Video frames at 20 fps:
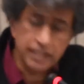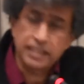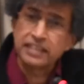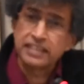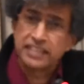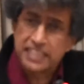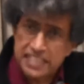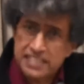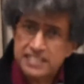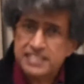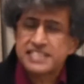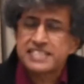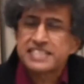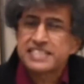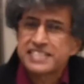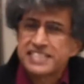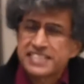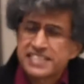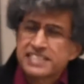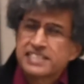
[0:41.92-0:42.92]

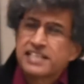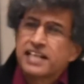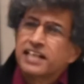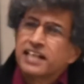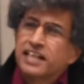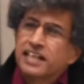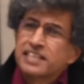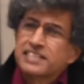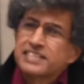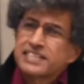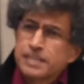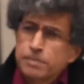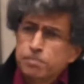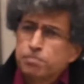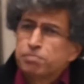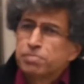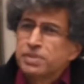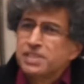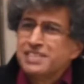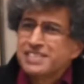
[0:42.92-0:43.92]
These
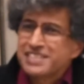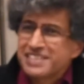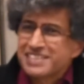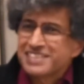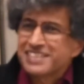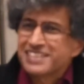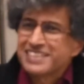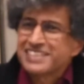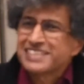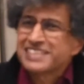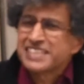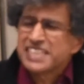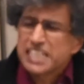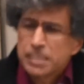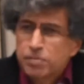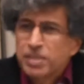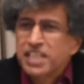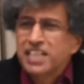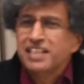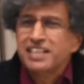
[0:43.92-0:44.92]

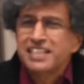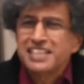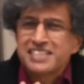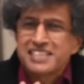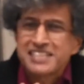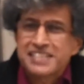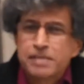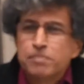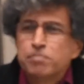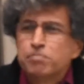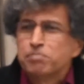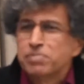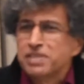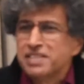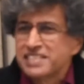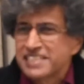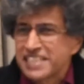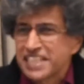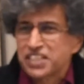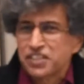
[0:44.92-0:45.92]
seemingly
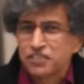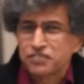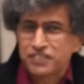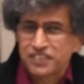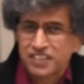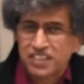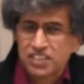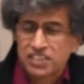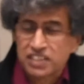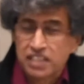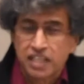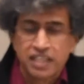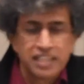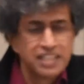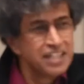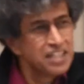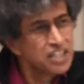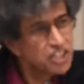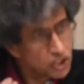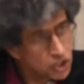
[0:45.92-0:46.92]
simple set of
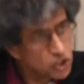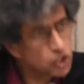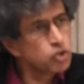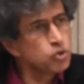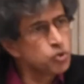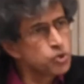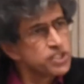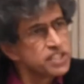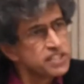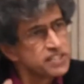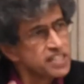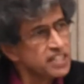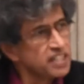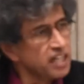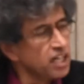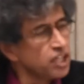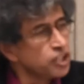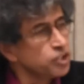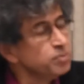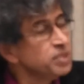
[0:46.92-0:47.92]
conclusions and
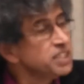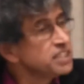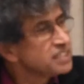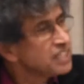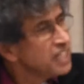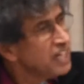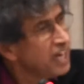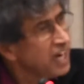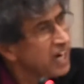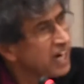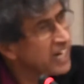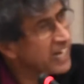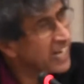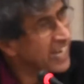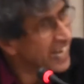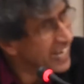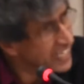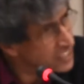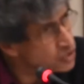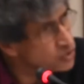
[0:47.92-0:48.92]
arguments are
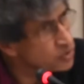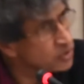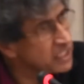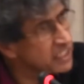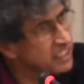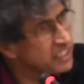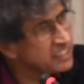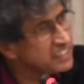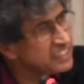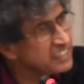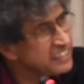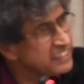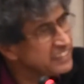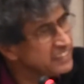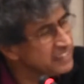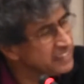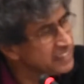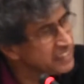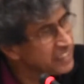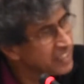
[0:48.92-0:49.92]
actually,
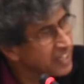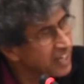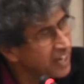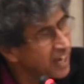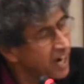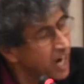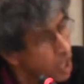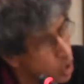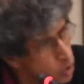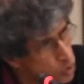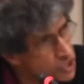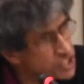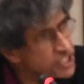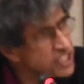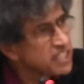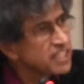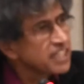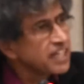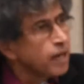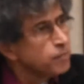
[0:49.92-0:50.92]
how
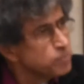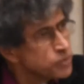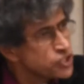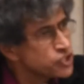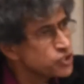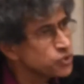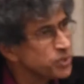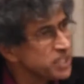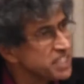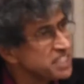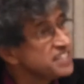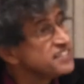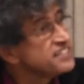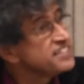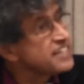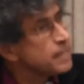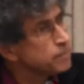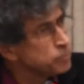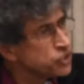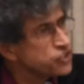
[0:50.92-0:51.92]
she comes to it is
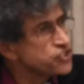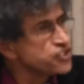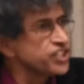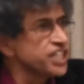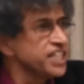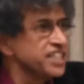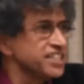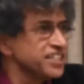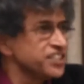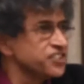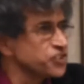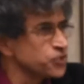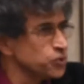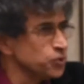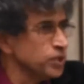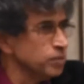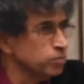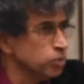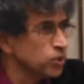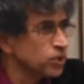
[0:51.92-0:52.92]
demonstrated through
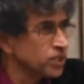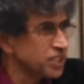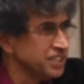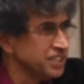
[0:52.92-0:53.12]
the book.